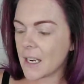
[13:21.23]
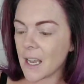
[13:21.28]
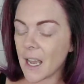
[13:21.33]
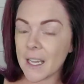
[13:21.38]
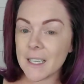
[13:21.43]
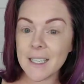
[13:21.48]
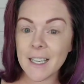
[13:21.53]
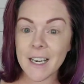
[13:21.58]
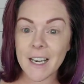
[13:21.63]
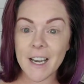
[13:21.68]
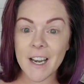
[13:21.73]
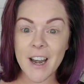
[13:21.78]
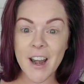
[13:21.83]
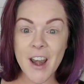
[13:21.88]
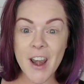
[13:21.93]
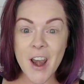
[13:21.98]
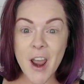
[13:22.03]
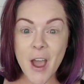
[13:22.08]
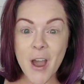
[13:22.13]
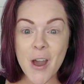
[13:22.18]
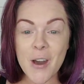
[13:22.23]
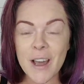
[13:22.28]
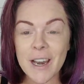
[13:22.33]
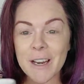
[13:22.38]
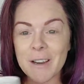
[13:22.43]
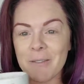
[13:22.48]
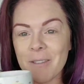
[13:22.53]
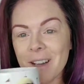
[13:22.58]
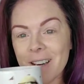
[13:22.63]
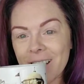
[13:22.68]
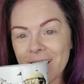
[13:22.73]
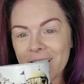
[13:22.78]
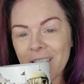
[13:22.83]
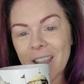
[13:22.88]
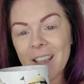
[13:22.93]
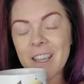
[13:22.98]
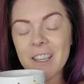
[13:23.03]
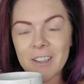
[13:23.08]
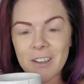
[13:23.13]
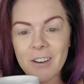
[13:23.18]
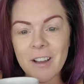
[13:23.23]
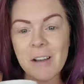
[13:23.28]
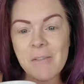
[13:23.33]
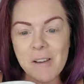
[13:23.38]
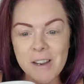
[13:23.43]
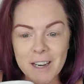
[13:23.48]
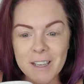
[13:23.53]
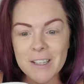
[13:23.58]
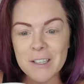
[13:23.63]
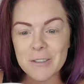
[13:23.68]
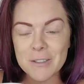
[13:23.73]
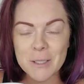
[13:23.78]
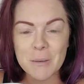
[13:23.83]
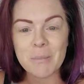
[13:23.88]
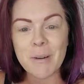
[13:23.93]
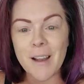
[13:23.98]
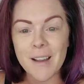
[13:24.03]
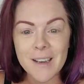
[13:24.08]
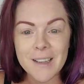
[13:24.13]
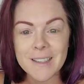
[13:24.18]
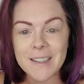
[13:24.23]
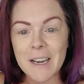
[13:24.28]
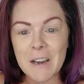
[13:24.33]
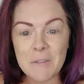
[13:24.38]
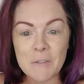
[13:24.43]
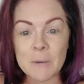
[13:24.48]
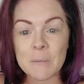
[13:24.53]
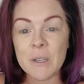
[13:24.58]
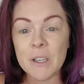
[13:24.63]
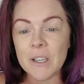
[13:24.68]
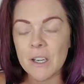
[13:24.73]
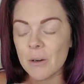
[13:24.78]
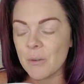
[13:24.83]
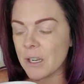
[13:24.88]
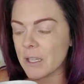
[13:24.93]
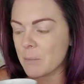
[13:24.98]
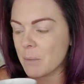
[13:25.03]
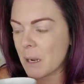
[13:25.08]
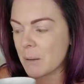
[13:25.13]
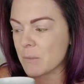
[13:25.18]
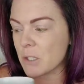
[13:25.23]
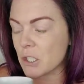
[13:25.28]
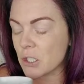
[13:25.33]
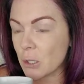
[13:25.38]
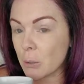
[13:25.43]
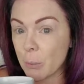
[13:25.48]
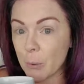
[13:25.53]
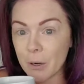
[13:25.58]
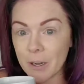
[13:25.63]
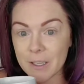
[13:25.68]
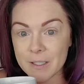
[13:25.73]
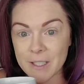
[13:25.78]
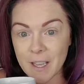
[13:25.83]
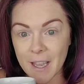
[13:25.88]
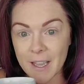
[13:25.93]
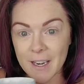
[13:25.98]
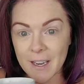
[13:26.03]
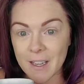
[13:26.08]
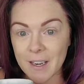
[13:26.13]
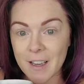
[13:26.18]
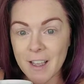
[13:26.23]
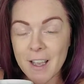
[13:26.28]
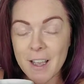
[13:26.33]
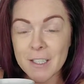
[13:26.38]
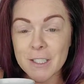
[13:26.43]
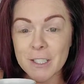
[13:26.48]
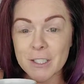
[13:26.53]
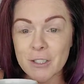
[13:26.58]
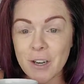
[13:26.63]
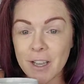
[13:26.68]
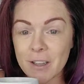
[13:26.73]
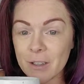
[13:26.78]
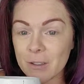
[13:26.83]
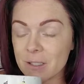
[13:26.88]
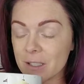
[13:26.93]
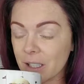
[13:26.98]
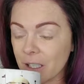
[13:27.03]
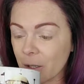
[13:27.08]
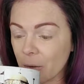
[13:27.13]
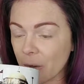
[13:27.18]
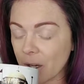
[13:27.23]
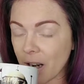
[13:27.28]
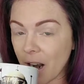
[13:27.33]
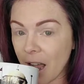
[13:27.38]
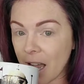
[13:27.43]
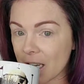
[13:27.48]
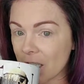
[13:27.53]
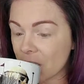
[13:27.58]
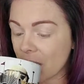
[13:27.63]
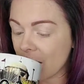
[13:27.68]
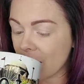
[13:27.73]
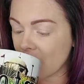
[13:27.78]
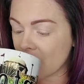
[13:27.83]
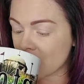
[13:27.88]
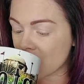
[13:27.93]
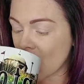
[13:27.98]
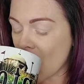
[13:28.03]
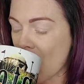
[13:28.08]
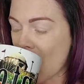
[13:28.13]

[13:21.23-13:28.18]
I didn't know, I didn't want to, like, I want to use a product that I'm familiar with, but I'm super excited to try those liquid eyeshadows.